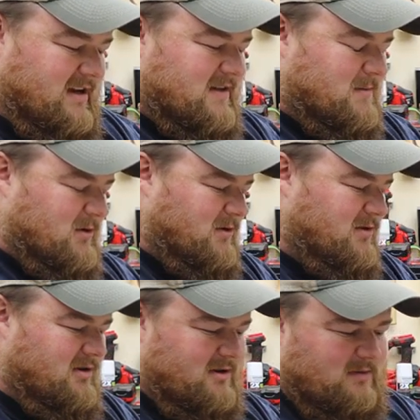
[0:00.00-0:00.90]
a customer
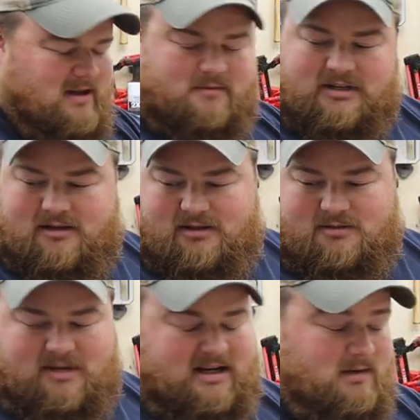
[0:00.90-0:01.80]
order while I'm down
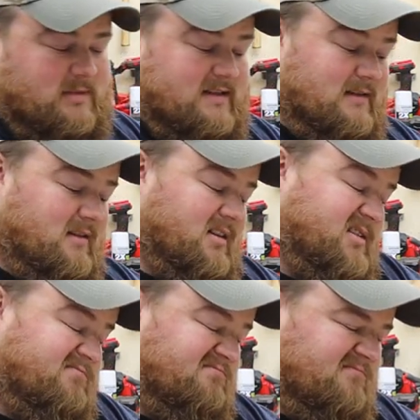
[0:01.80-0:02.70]
here making a mess of
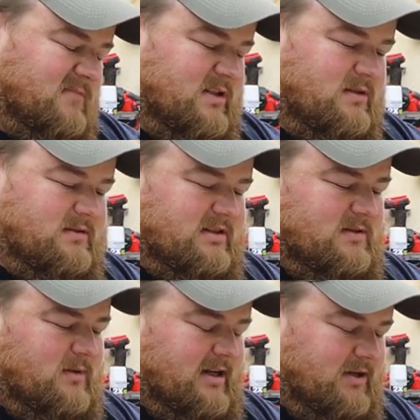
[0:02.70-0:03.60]
things.
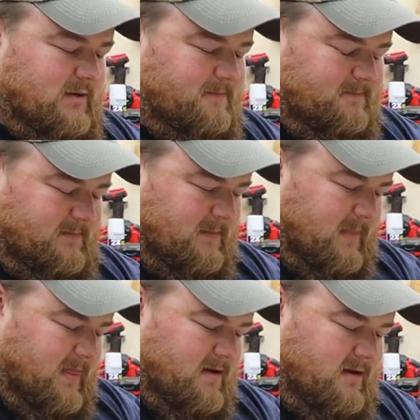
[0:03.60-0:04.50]
That's what I do.
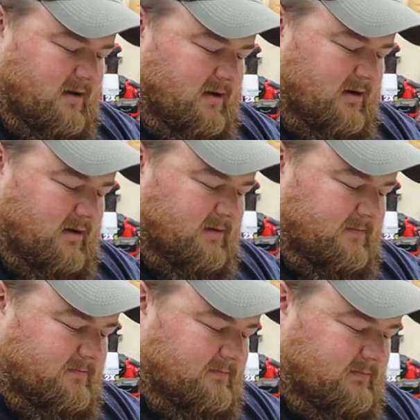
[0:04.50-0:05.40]

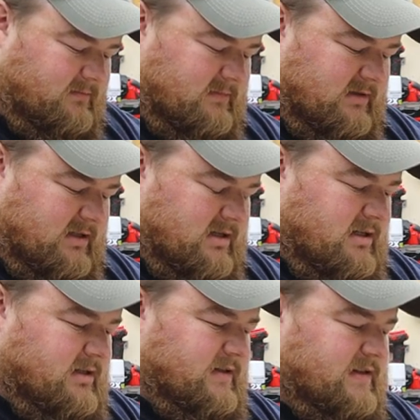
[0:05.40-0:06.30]
Um,
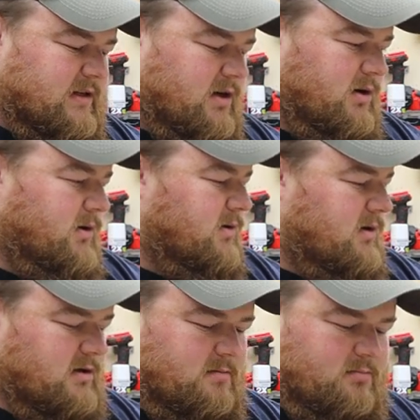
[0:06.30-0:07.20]

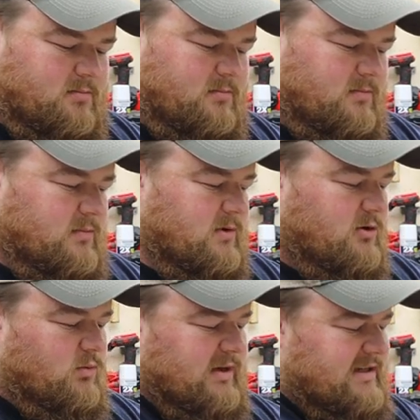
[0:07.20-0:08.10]
so,
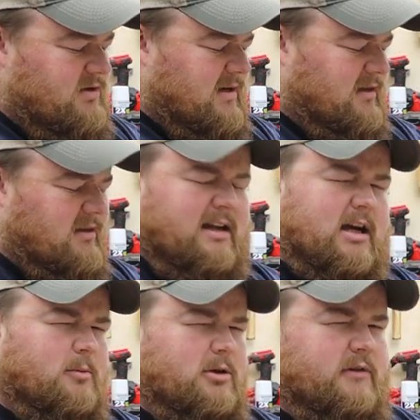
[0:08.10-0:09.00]
when do I think
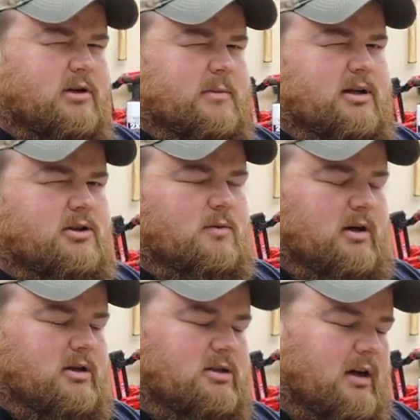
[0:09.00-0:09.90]
I'll move into my new
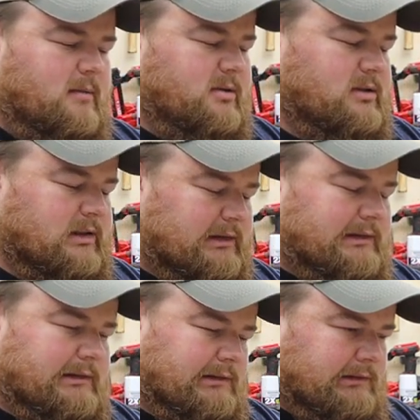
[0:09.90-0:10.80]
workshop?
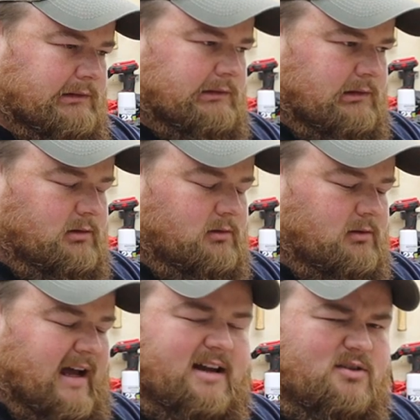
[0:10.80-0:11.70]

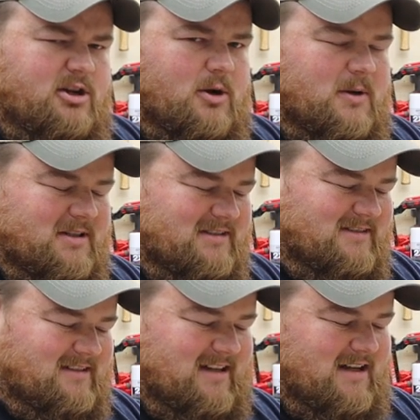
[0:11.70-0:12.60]
I don't know.
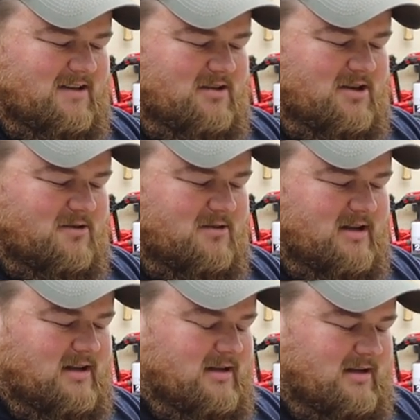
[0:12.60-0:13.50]
I don't know.
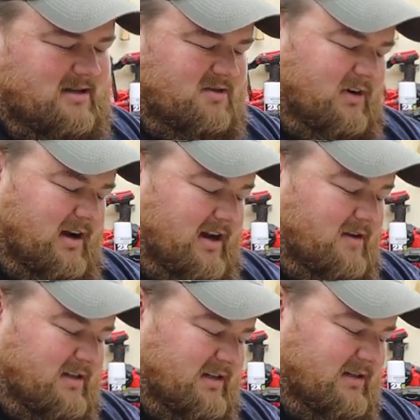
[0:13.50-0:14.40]
Uh, right
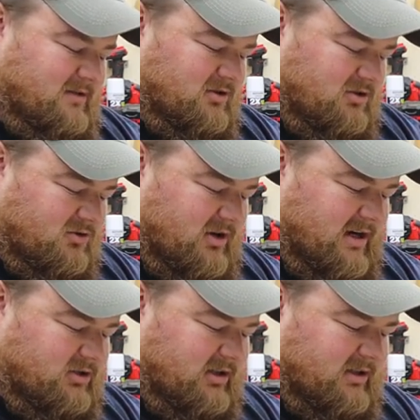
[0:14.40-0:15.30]
now it's still just a
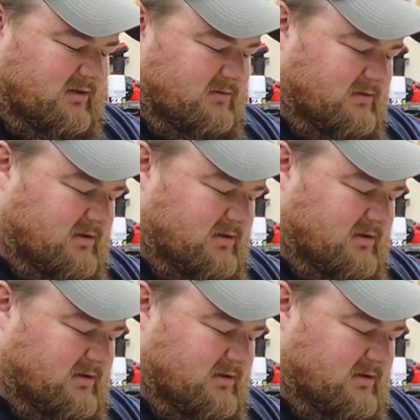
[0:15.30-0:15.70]
dry shell.